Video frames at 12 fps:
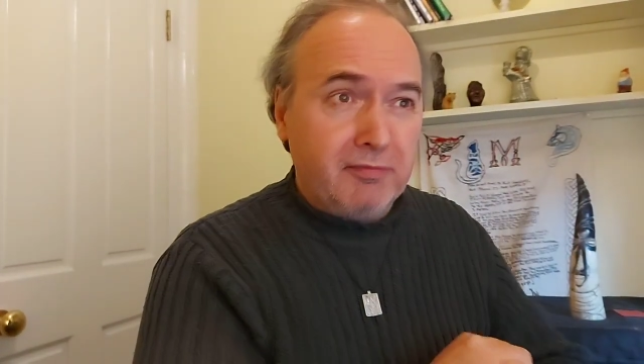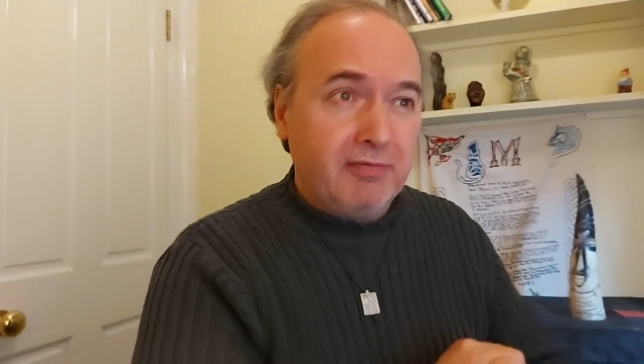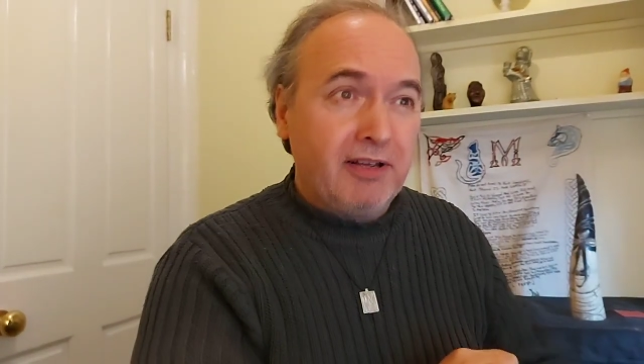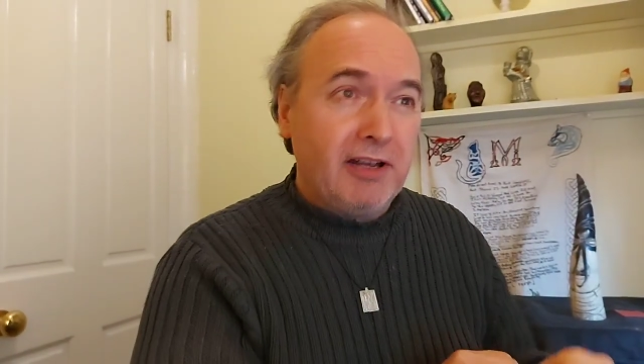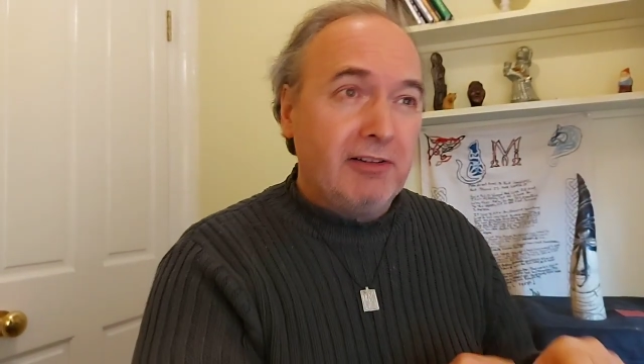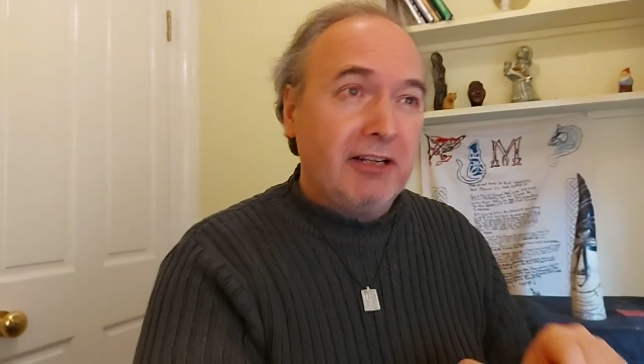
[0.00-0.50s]

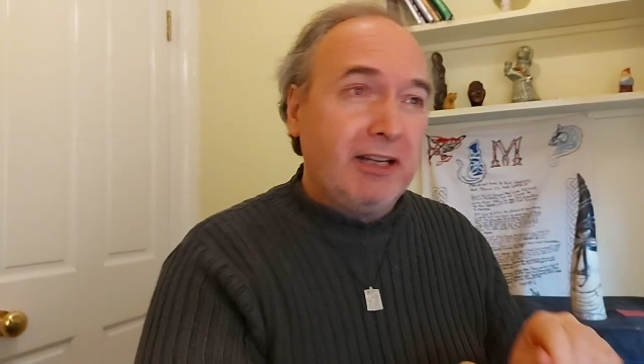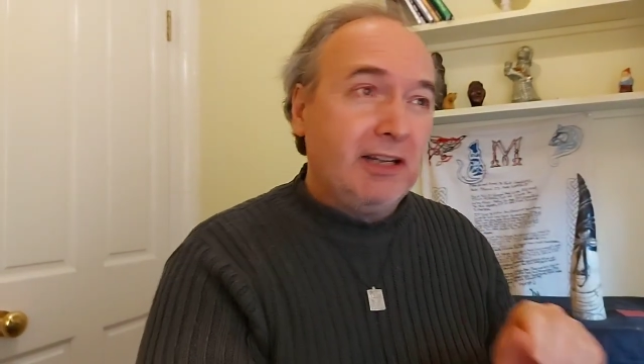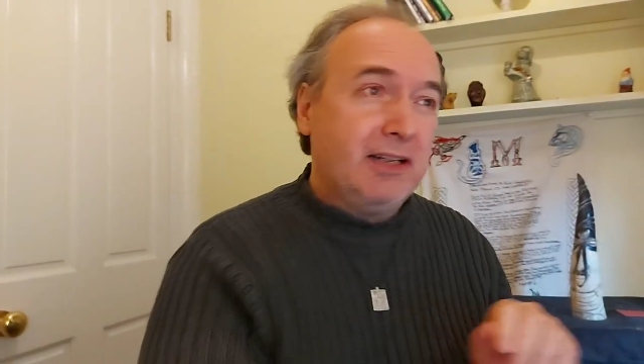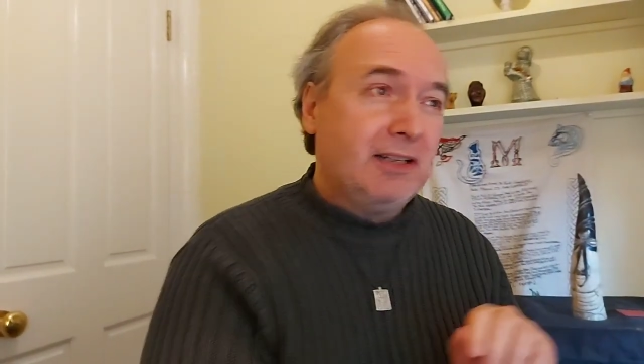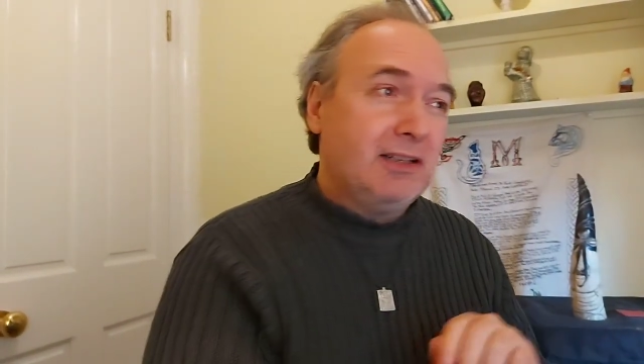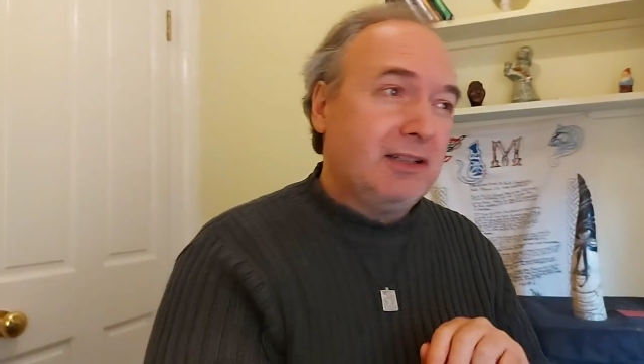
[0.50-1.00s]
Faerie.
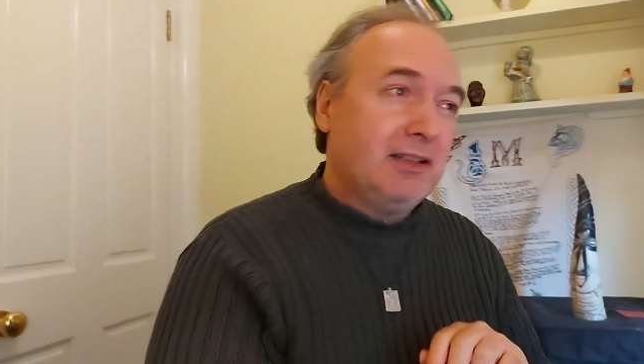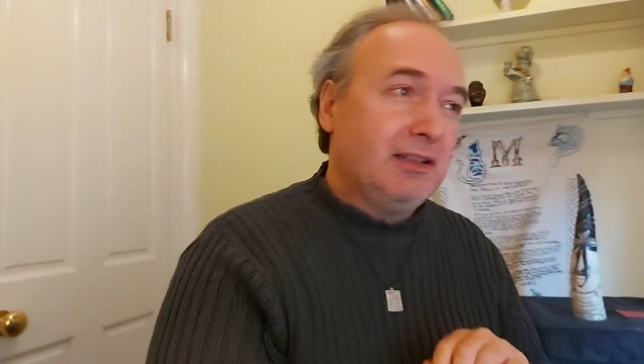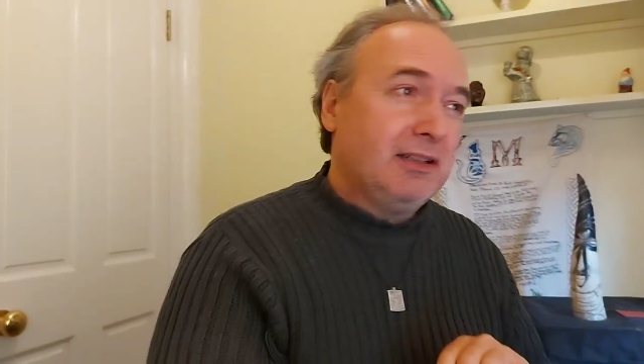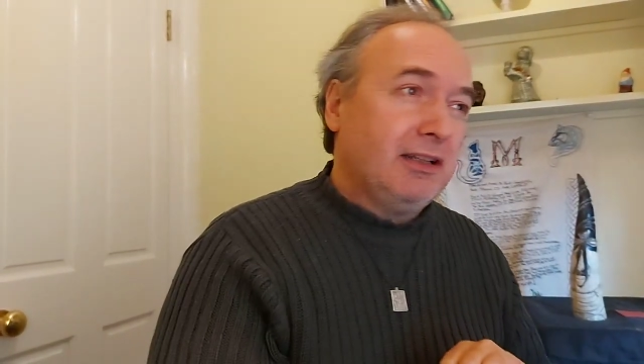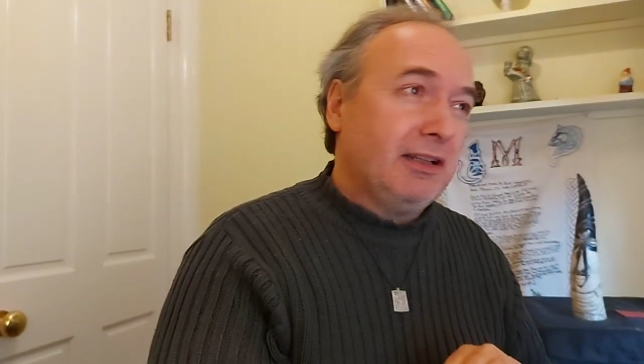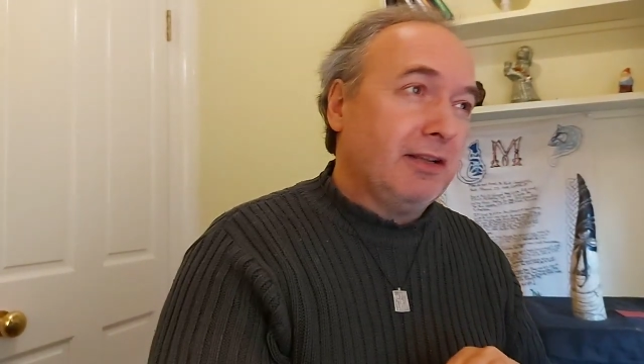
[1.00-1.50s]

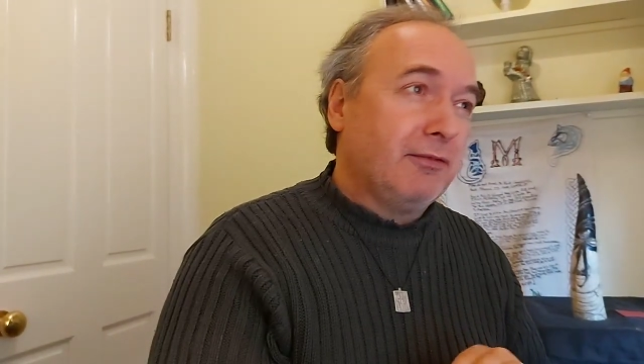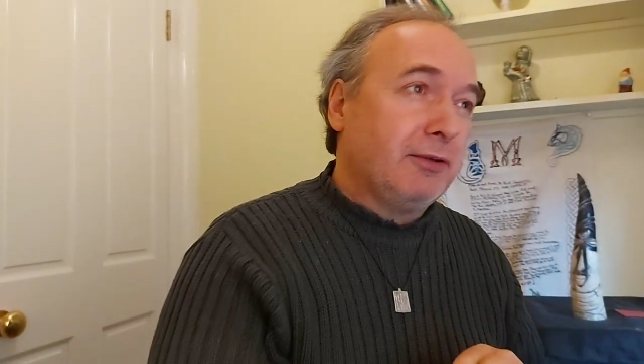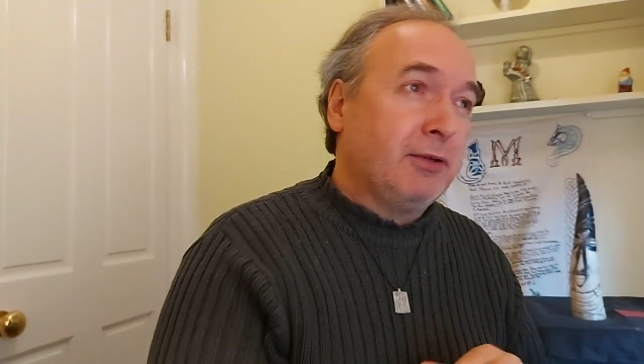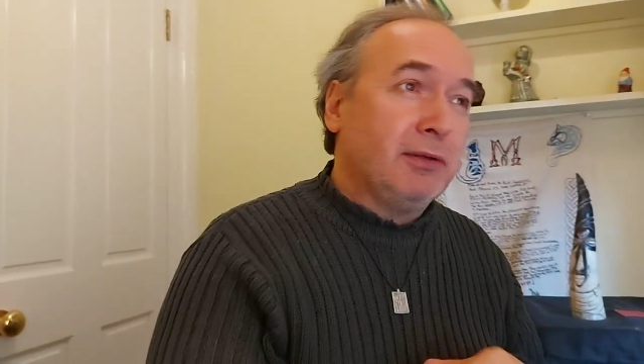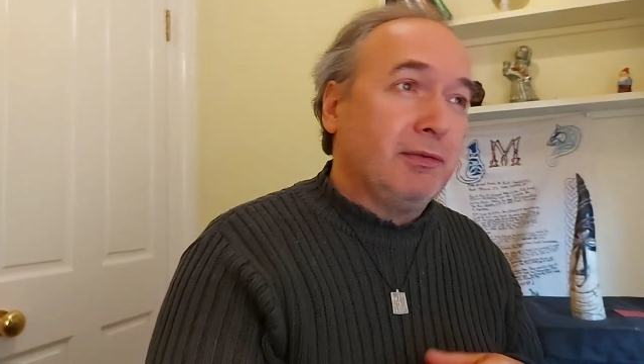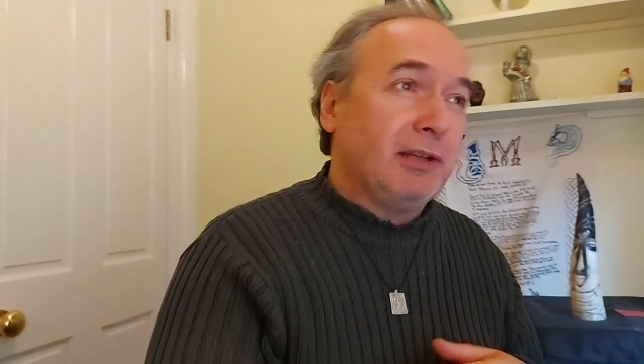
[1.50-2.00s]
And a
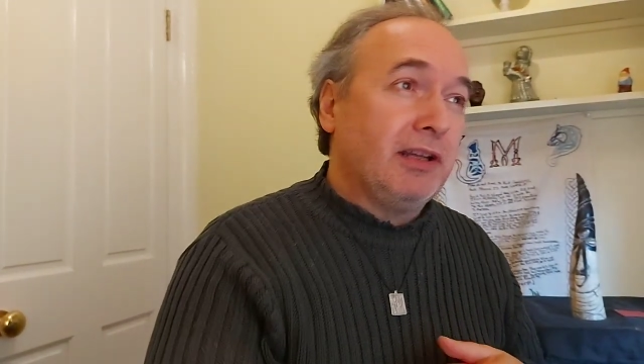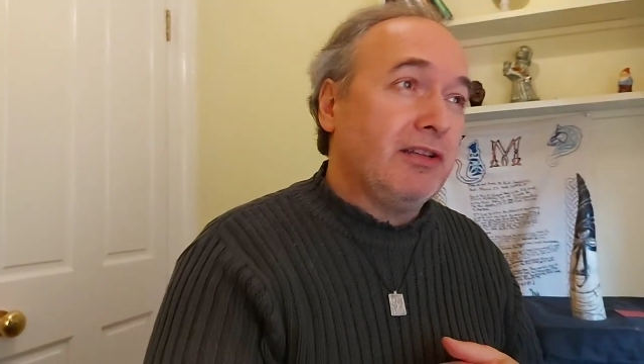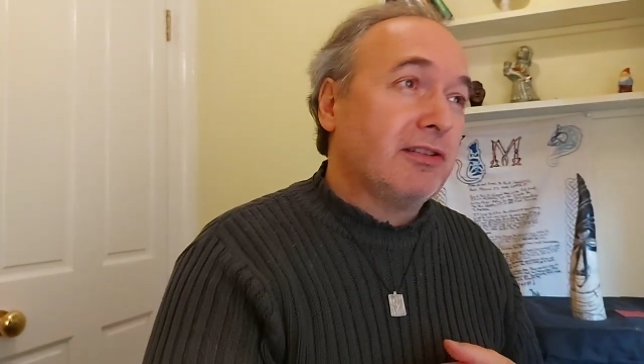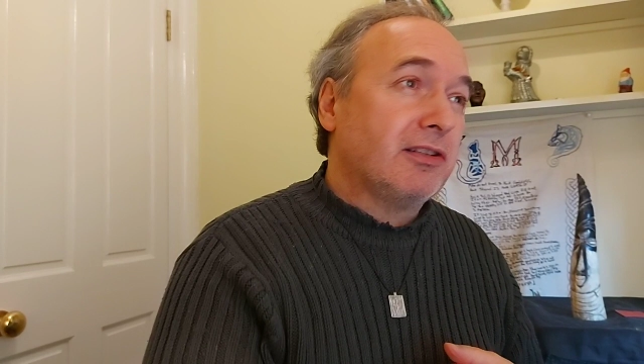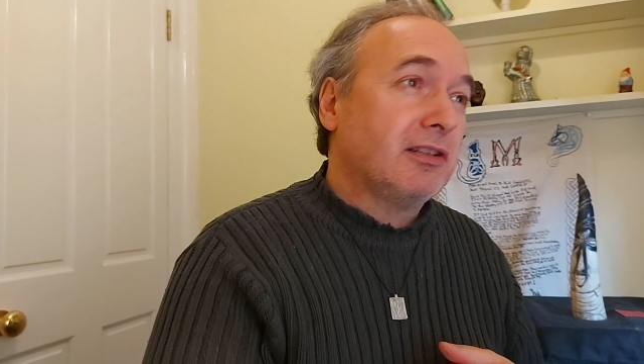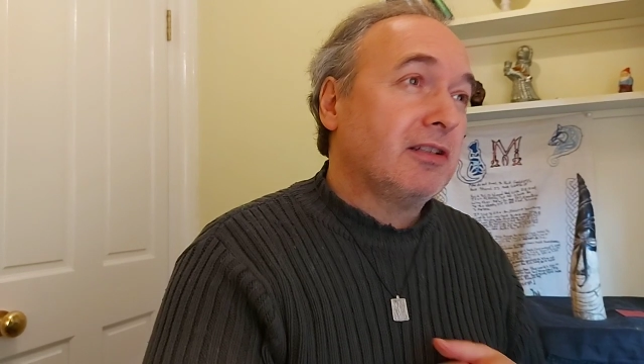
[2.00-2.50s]
few of these